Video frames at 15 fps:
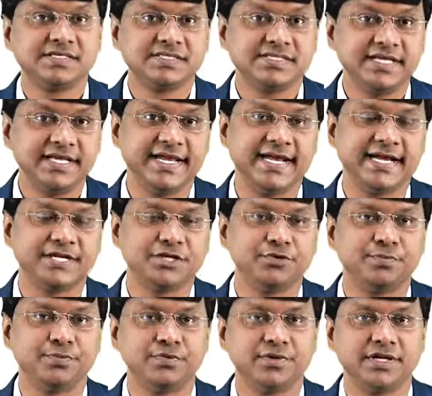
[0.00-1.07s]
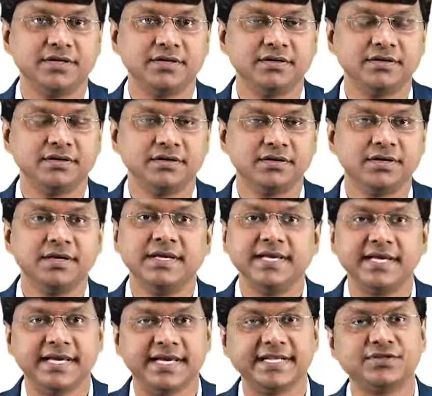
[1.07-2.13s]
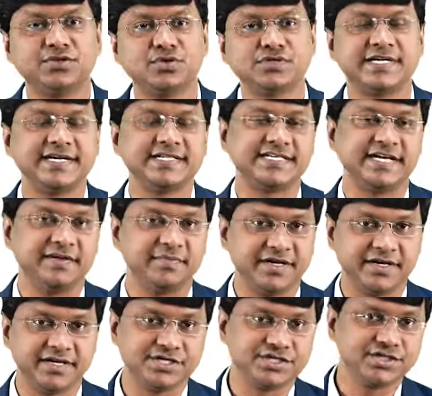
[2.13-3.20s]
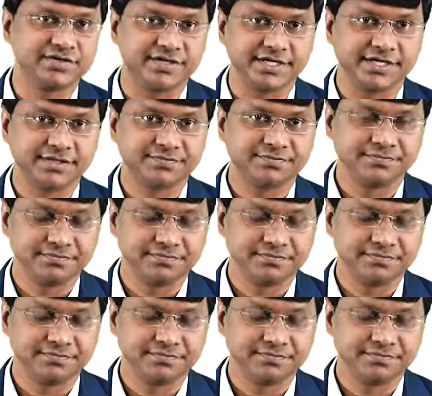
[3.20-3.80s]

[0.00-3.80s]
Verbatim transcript: C-reactive protein, erythrocyte sedimentation rate.